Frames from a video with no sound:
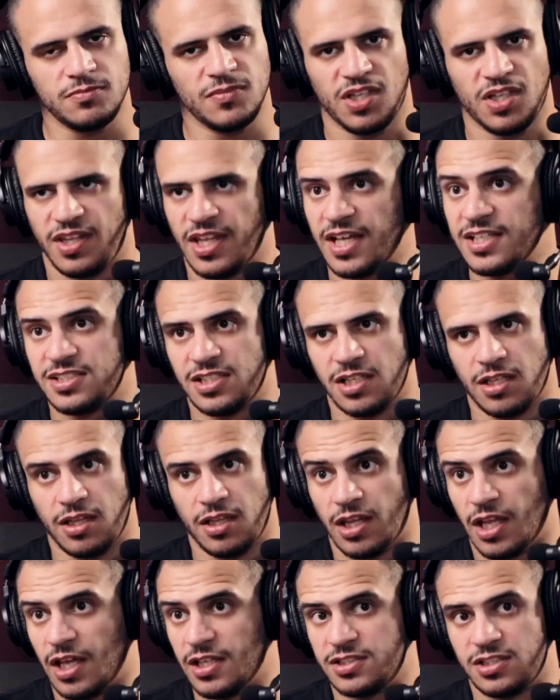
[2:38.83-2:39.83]

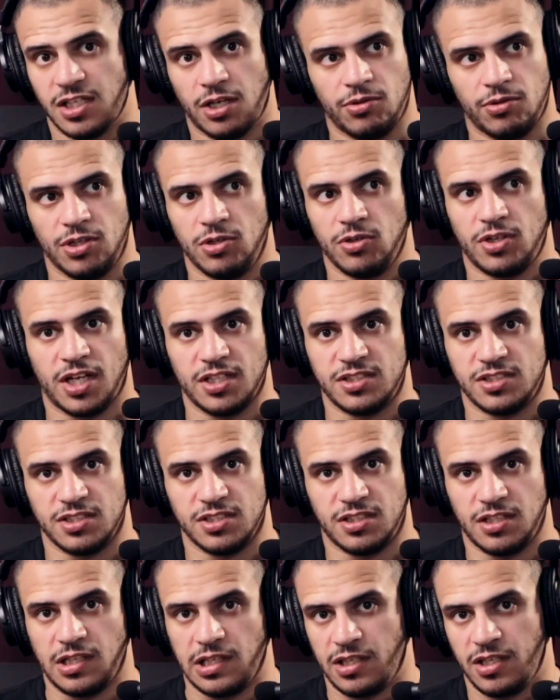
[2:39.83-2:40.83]
That's how they look at
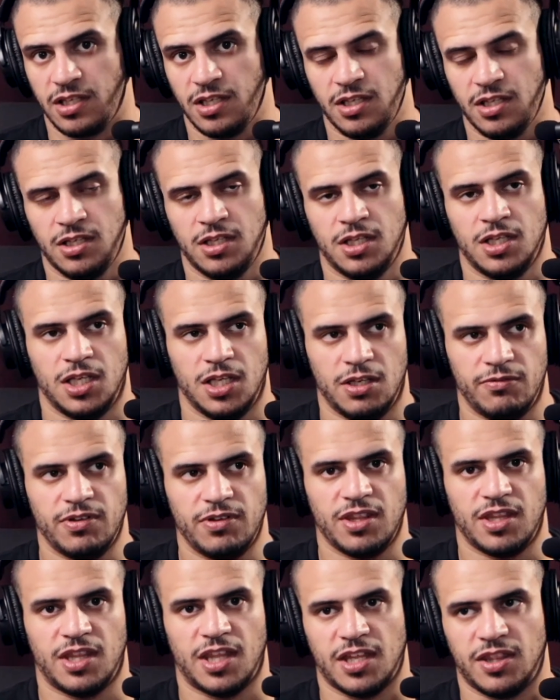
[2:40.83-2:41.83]
it. Like
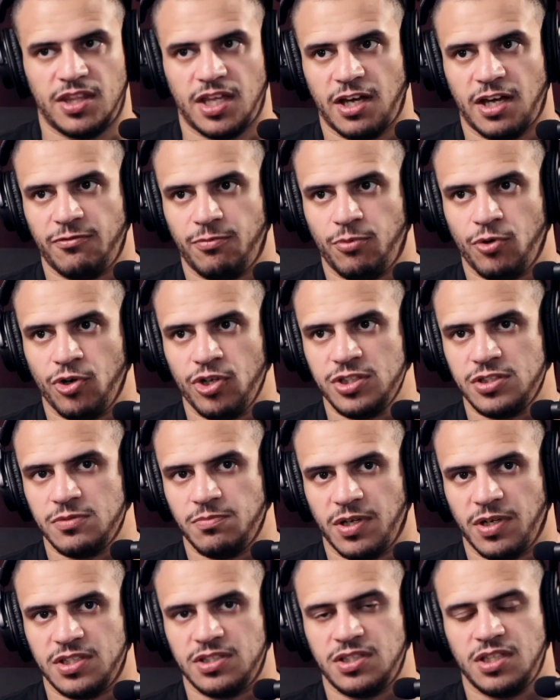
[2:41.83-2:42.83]
even that they have points,
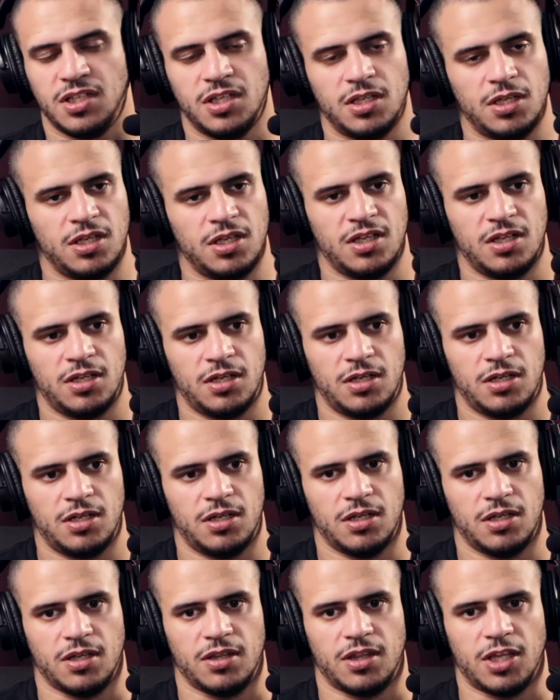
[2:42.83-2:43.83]
but
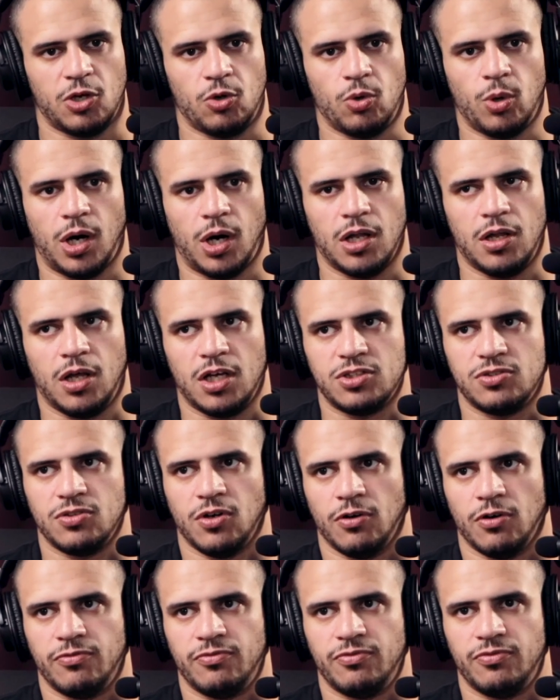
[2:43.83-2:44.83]
they go a lot
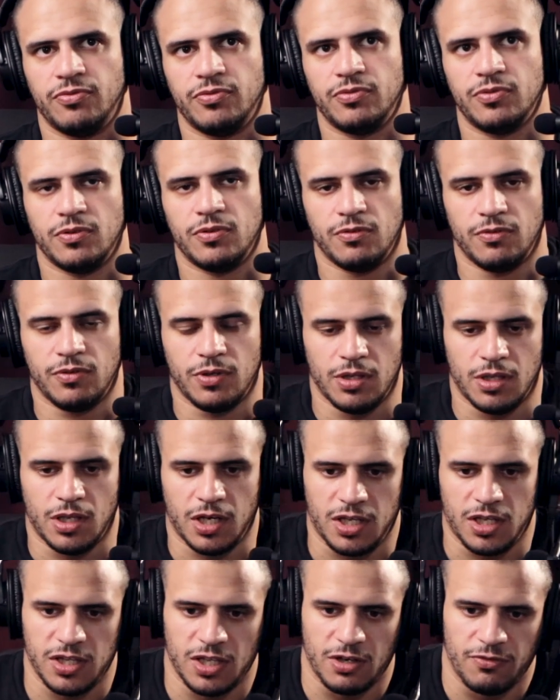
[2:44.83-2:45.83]
of,
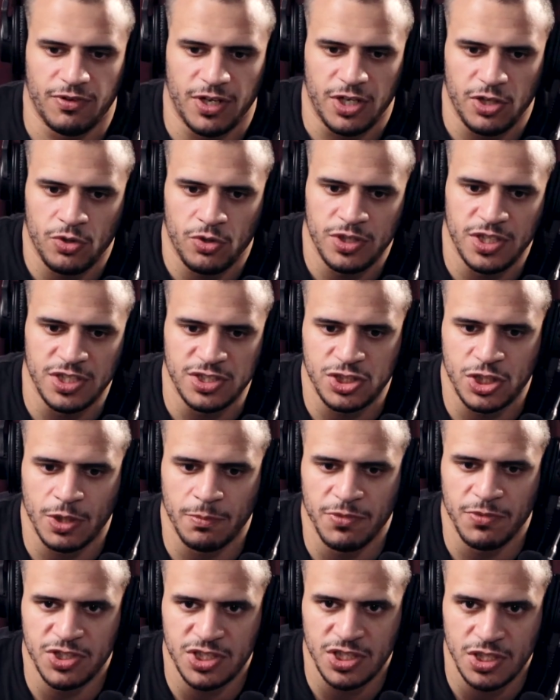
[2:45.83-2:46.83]
like they're very good in
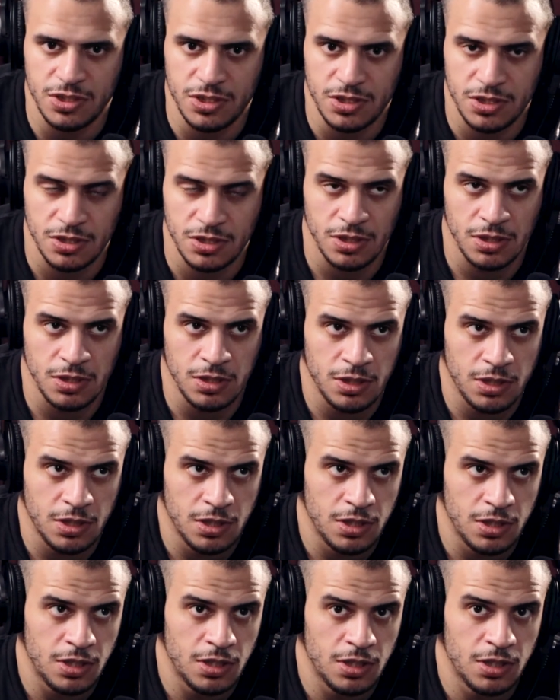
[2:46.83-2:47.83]
submissions
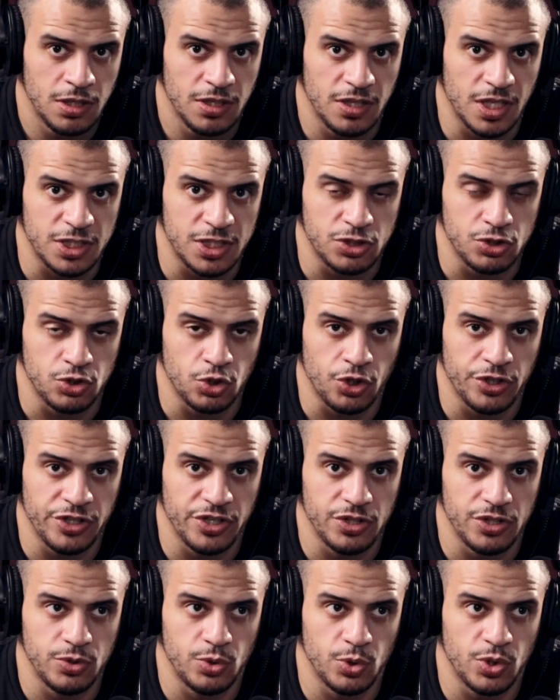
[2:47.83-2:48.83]
that
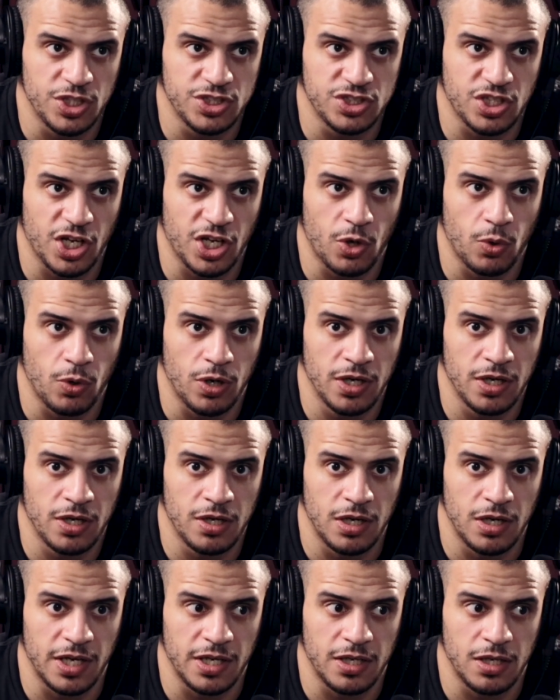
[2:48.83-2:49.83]
do not require
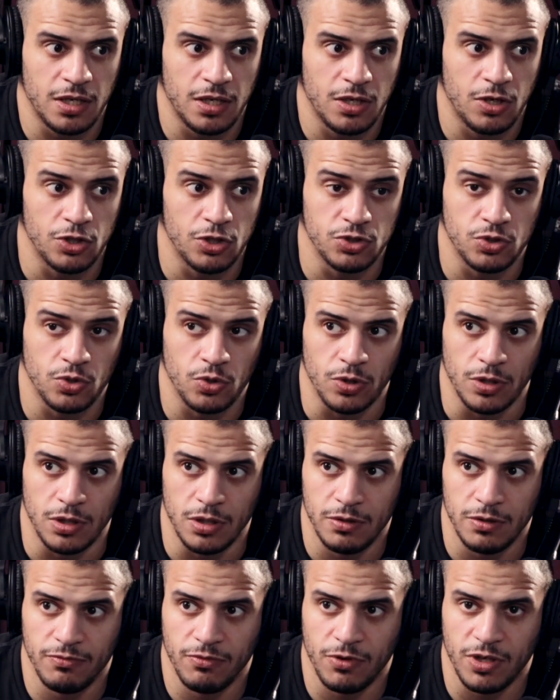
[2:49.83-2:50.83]
like control.
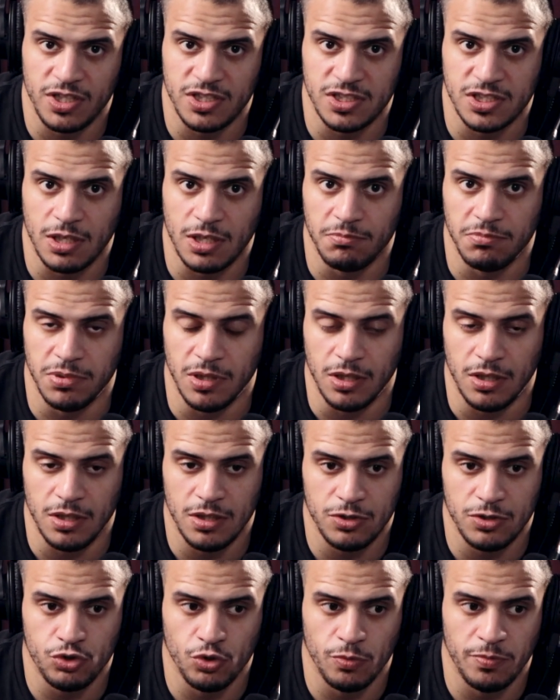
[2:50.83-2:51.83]
For example,
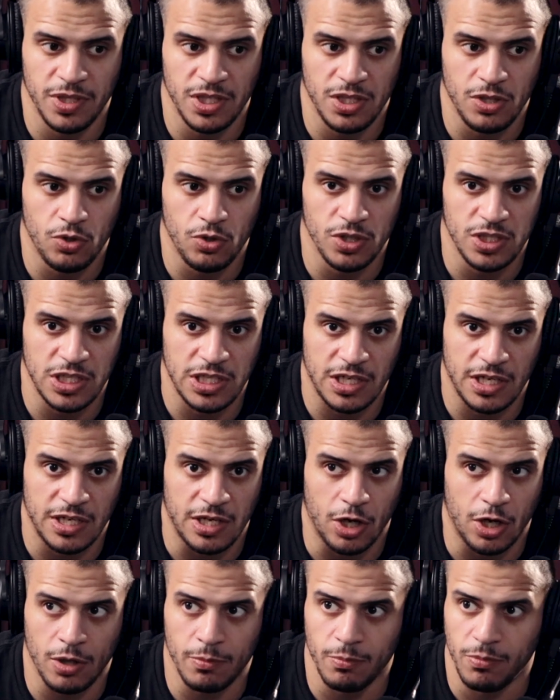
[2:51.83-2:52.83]
to be good in an
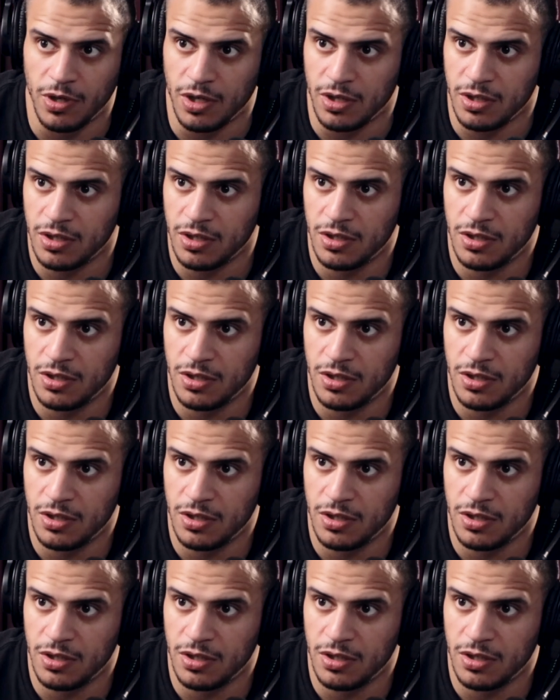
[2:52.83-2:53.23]
armbar,